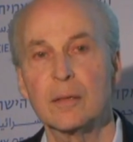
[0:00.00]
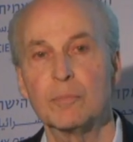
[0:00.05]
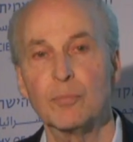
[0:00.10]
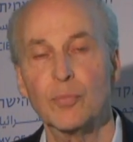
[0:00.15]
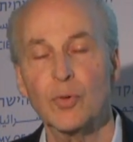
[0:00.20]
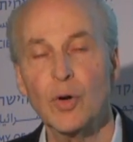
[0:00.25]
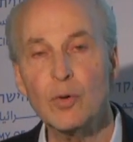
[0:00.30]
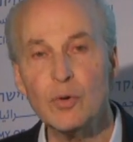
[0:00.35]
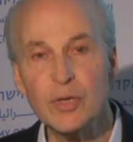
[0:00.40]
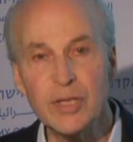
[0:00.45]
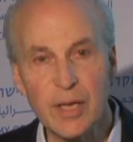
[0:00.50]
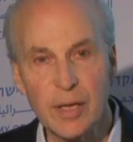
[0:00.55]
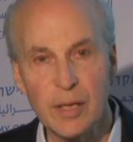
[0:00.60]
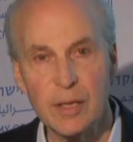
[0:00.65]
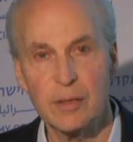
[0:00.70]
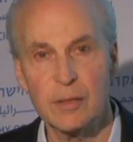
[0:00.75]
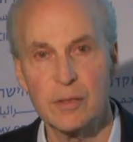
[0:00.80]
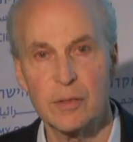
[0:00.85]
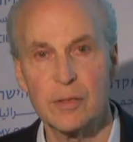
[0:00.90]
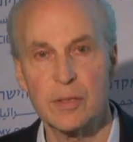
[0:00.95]

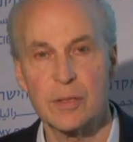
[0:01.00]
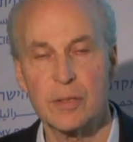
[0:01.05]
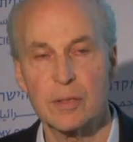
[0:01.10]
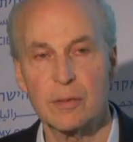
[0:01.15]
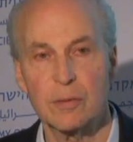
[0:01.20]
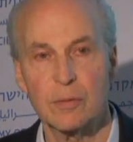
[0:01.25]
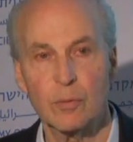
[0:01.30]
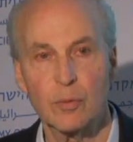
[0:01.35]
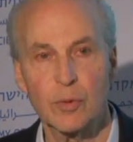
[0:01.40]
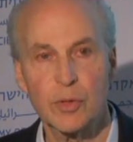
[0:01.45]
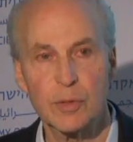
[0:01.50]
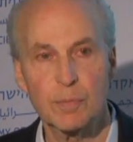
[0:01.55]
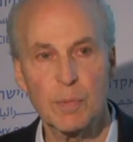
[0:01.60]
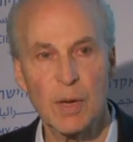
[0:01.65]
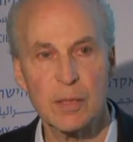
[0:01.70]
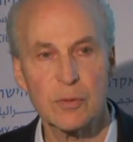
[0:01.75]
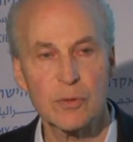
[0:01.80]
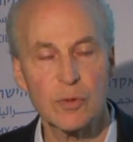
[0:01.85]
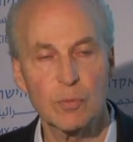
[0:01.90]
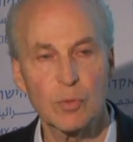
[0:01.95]
proteins
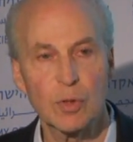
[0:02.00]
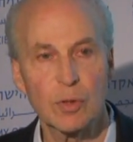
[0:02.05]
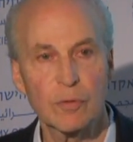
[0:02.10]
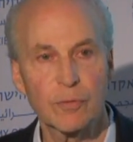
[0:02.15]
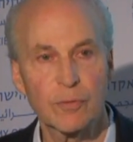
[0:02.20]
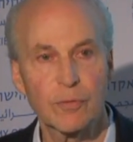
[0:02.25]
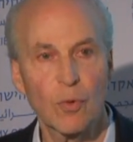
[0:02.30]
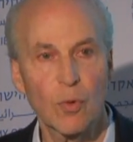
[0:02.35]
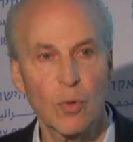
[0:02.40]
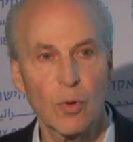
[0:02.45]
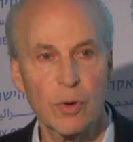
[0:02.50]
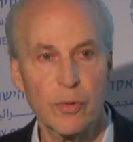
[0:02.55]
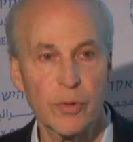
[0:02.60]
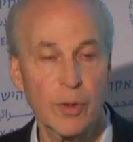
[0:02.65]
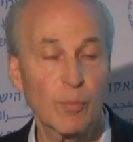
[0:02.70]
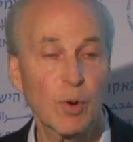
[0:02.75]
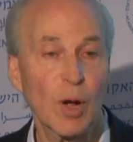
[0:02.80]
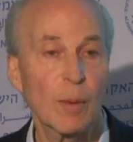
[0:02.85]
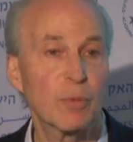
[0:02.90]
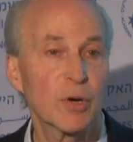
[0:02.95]
responsible for the
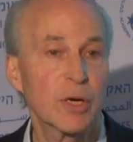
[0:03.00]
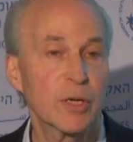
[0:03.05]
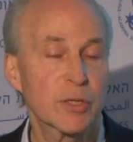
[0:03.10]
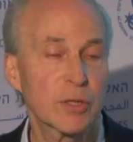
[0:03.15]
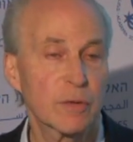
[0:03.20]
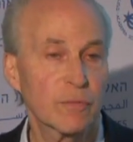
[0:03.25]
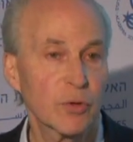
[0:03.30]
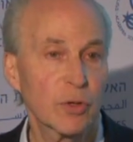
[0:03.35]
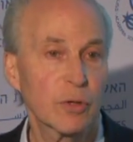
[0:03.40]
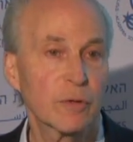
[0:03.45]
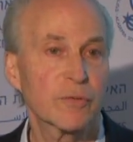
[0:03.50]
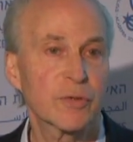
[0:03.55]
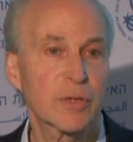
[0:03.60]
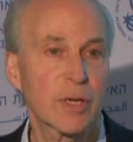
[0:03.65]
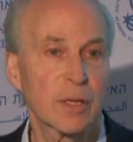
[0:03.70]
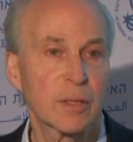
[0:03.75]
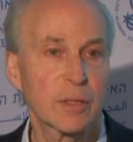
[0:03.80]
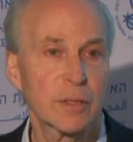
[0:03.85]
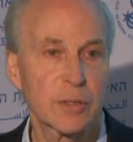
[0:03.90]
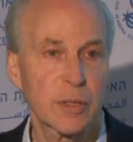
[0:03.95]
properties of nerve
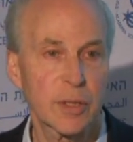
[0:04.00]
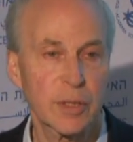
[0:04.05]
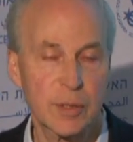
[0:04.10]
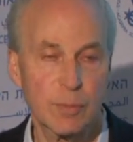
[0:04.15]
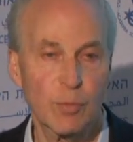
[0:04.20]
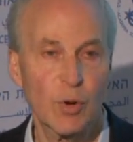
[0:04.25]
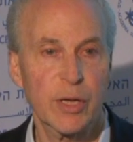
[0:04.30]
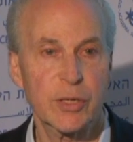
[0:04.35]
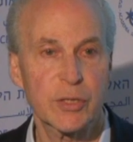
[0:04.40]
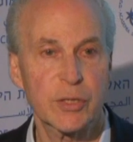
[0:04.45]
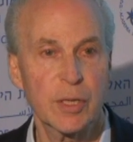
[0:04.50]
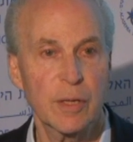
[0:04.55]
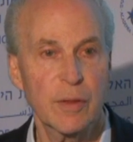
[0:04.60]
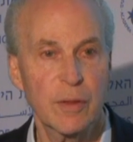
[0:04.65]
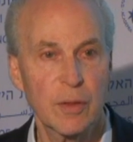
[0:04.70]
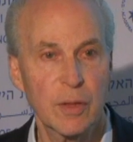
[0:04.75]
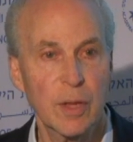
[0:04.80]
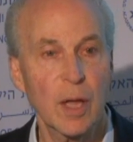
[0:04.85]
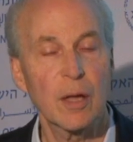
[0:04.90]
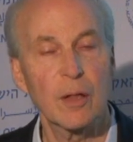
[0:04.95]
cells expressed
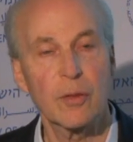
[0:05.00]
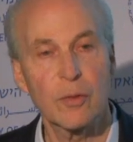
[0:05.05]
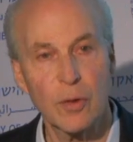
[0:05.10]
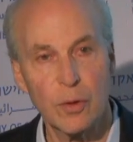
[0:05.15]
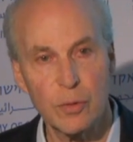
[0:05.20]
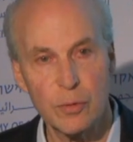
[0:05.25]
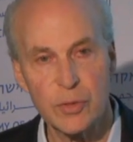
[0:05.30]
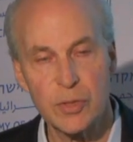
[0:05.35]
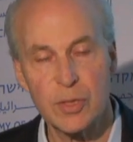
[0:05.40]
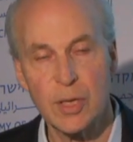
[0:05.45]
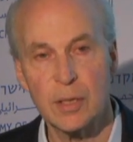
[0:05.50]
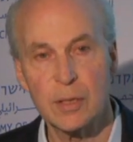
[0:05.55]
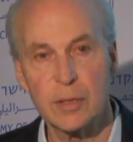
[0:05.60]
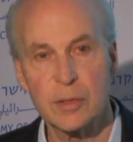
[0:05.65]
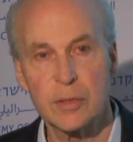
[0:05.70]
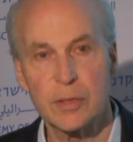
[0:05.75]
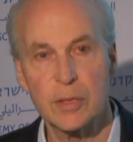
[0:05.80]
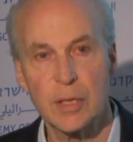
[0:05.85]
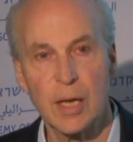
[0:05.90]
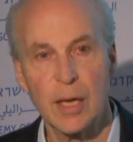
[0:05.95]
in those
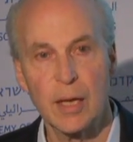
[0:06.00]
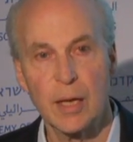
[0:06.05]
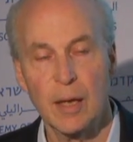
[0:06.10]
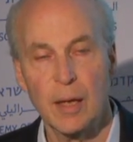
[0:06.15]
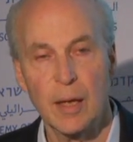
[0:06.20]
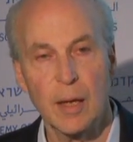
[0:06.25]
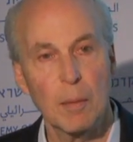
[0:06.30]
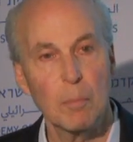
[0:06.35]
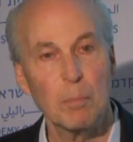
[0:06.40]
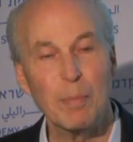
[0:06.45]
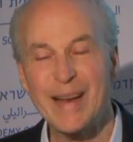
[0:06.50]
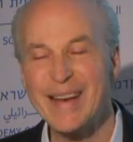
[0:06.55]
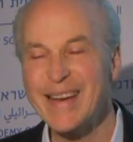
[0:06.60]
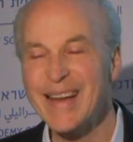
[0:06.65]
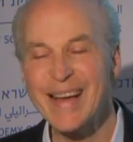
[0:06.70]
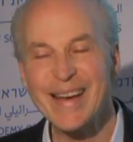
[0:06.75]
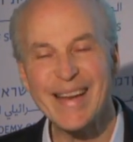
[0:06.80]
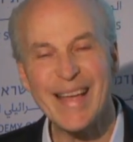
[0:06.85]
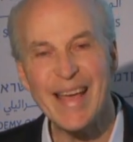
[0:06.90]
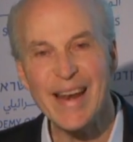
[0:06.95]
cells, but
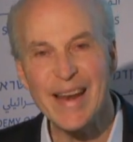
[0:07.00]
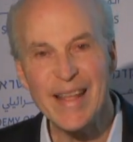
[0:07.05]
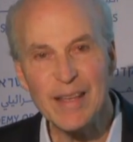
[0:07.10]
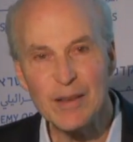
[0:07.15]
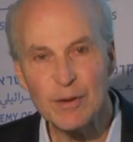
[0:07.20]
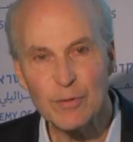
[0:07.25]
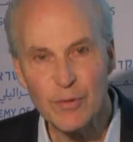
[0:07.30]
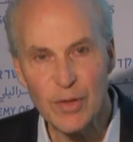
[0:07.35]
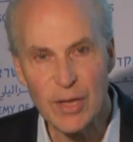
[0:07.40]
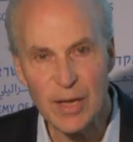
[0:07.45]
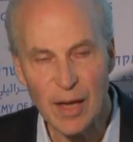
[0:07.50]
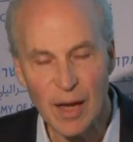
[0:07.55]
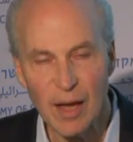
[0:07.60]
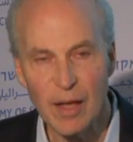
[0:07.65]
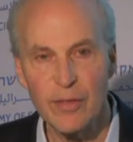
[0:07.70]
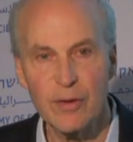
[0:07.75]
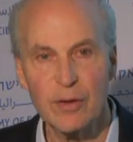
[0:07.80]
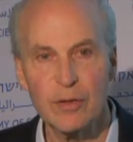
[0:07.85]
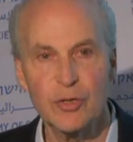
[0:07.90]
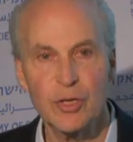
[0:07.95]
not any of the
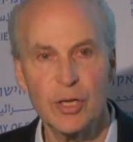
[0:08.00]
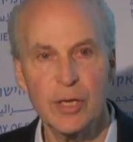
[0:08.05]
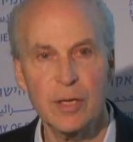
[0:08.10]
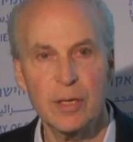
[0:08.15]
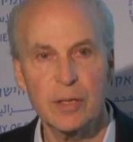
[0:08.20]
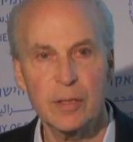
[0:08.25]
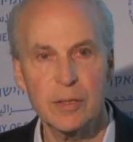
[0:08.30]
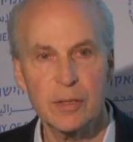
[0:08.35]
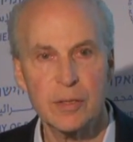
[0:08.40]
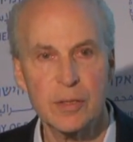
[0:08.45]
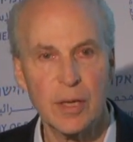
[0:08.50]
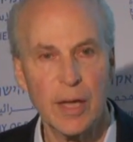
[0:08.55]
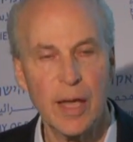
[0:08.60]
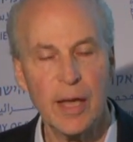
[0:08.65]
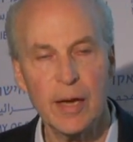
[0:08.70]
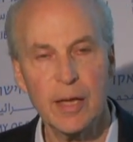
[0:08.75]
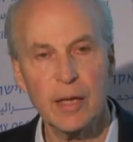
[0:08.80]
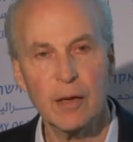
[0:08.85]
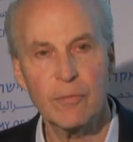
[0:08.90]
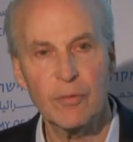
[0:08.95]
other genes,
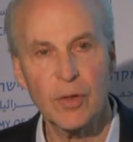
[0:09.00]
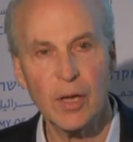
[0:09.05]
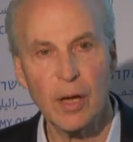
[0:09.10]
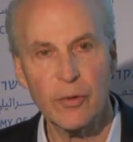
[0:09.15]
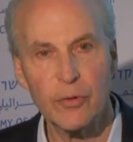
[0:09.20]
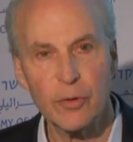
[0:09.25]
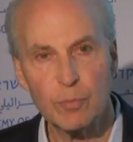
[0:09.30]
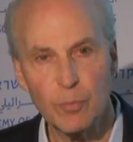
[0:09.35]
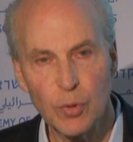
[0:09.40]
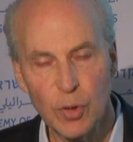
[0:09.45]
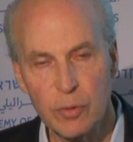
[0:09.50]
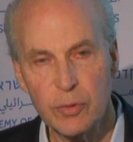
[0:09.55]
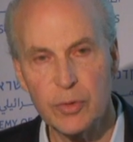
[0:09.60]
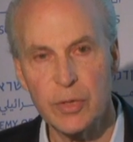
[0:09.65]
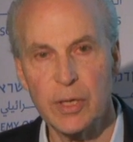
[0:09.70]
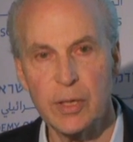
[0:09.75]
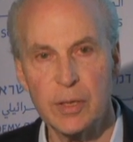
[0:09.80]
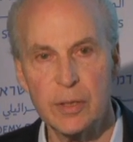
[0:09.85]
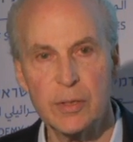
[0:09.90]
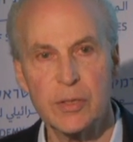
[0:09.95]
any of the other
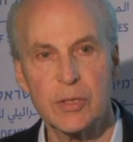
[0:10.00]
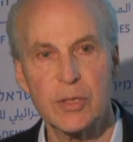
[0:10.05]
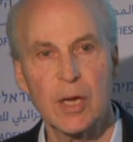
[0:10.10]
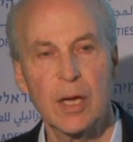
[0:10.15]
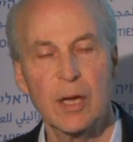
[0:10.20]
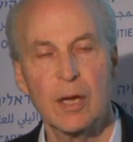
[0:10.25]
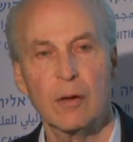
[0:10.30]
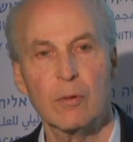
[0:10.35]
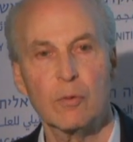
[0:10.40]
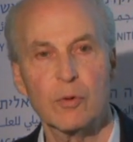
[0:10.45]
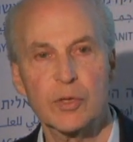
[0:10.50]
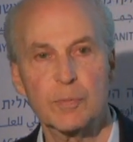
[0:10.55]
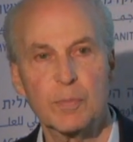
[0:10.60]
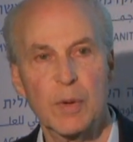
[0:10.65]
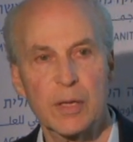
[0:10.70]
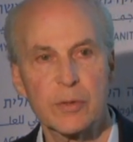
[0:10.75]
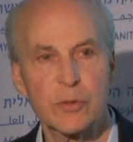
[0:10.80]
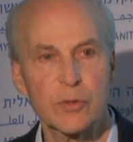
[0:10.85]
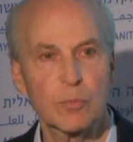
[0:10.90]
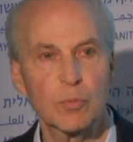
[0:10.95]
proteins
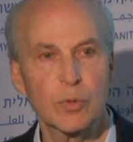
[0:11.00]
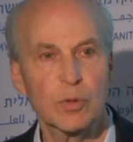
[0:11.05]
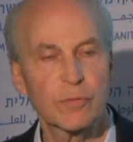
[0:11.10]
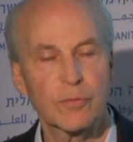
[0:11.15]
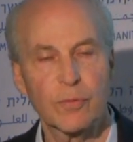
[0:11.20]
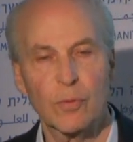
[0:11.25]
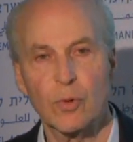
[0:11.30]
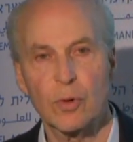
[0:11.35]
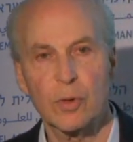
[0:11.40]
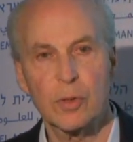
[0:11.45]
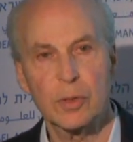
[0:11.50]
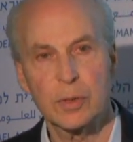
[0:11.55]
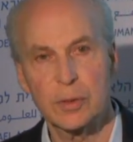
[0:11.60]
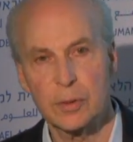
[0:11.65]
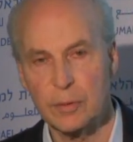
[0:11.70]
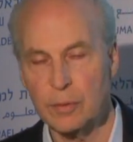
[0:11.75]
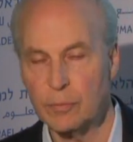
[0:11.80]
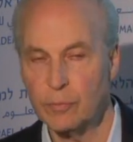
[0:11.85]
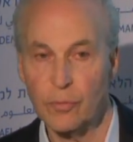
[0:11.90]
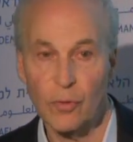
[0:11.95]
responsible for,
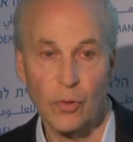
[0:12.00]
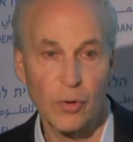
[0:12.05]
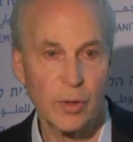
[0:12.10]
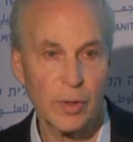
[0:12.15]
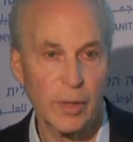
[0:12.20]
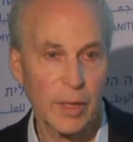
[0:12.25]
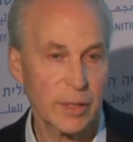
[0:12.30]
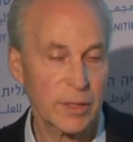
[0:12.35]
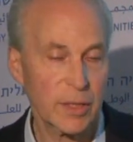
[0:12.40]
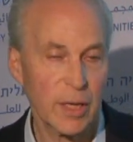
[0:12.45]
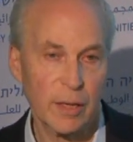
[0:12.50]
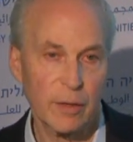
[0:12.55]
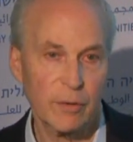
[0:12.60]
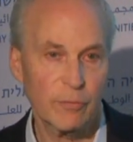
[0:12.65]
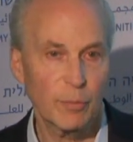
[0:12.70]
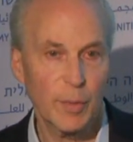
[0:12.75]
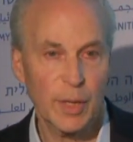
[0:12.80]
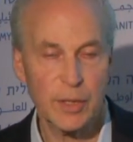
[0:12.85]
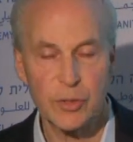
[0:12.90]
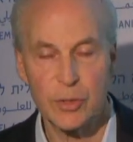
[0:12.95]
as I have
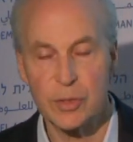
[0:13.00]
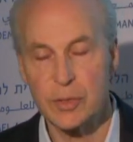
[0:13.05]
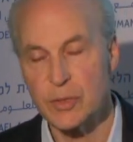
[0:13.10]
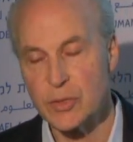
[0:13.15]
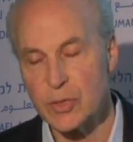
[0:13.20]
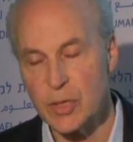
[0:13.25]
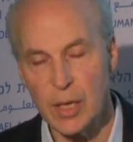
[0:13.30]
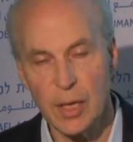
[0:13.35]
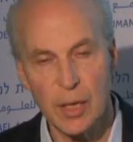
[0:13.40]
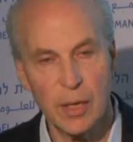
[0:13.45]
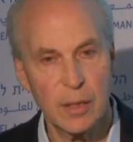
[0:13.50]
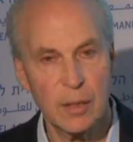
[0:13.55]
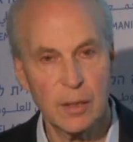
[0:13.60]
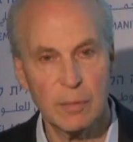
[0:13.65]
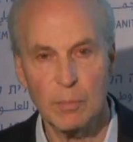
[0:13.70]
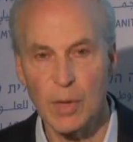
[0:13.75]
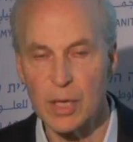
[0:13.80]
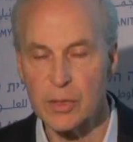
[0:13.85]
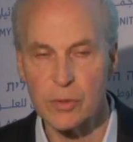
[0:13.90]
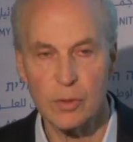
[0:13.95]
mentioned, skin,
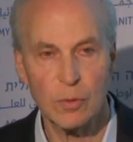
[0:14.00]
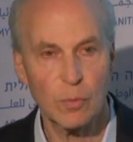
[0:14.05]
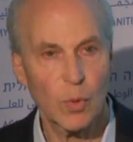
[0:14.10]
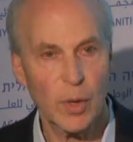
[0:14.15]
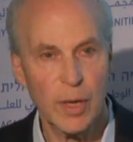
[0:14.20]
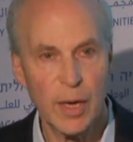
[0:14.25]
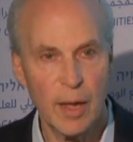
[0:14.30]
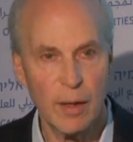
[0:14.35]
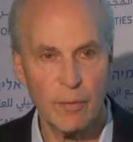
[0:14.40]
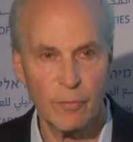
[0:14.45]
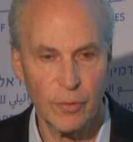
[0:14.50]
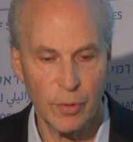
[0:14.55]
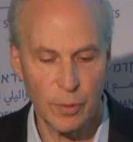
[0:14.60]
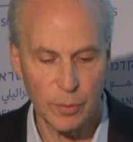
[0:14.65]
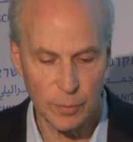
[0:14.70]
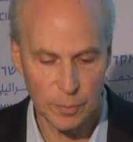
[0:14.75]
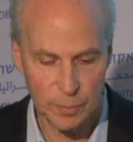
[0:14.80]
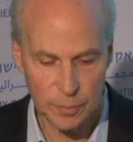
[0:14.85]
muscle, what have you.